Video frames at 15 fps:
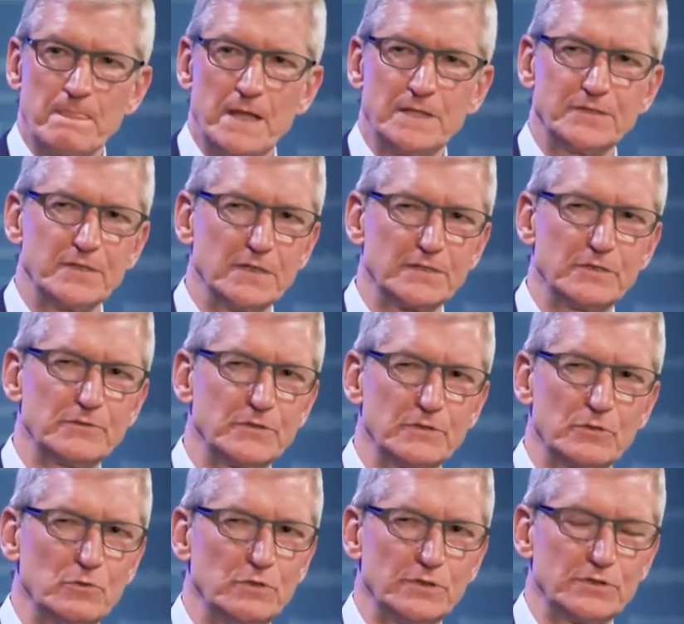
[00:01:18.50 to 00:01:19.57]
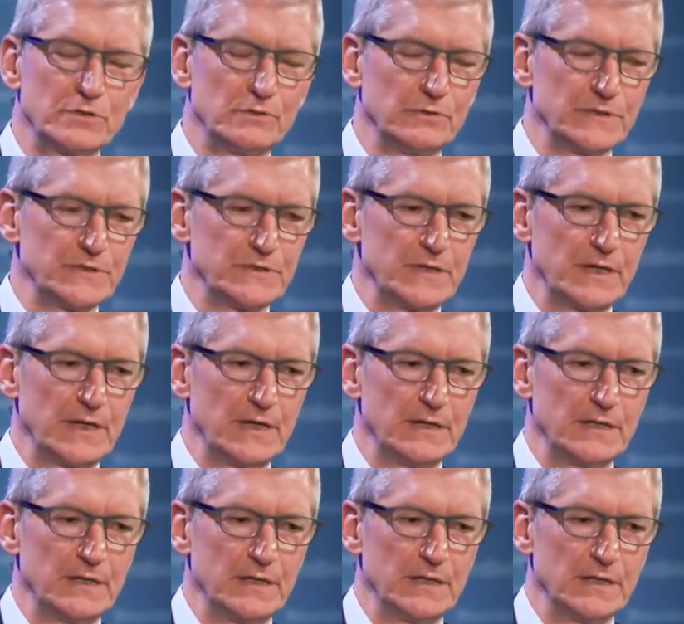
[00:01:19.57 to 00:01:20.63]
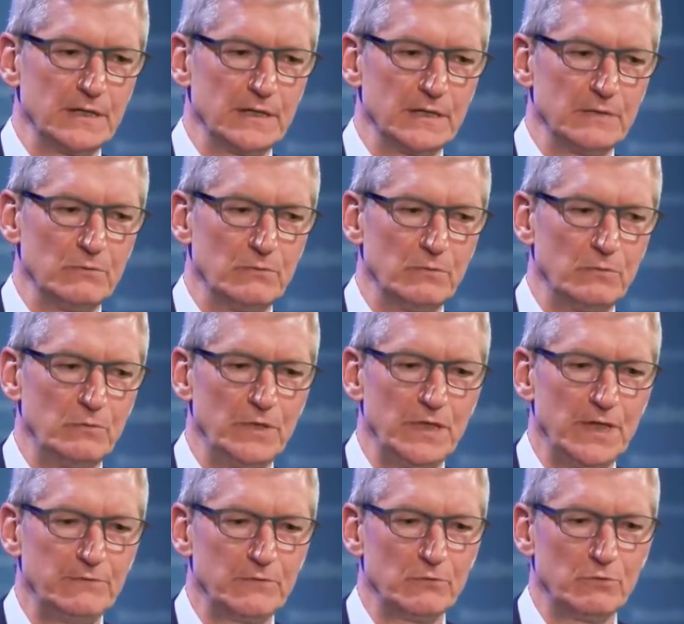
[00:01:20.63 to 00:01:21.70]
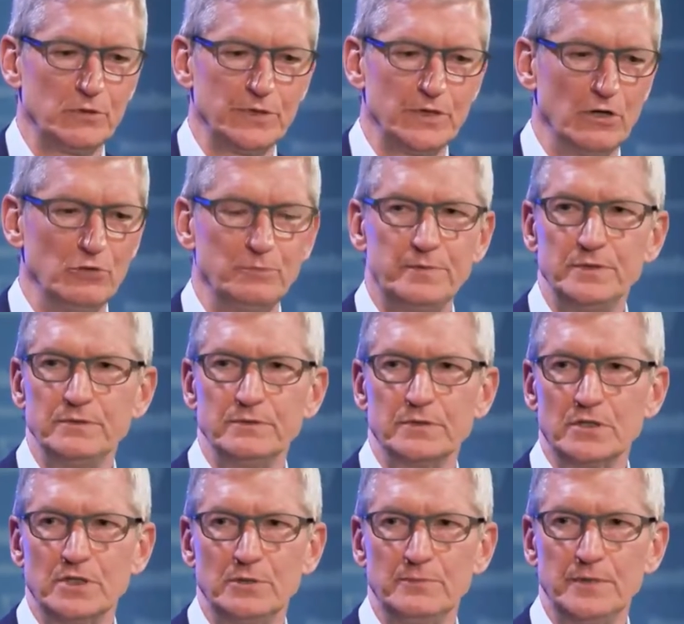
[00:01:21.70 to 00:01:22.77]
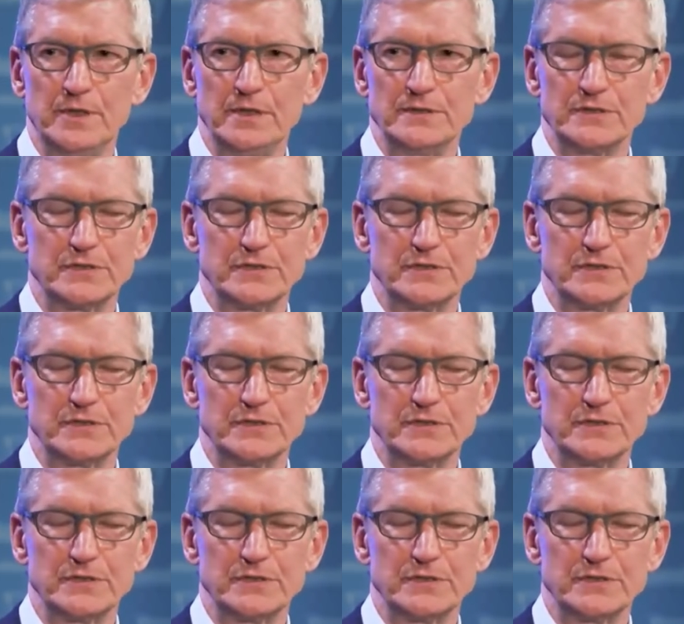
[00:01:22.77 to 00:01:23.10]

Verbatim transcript: It's not so sequential as that. Uh, we have a really open company, and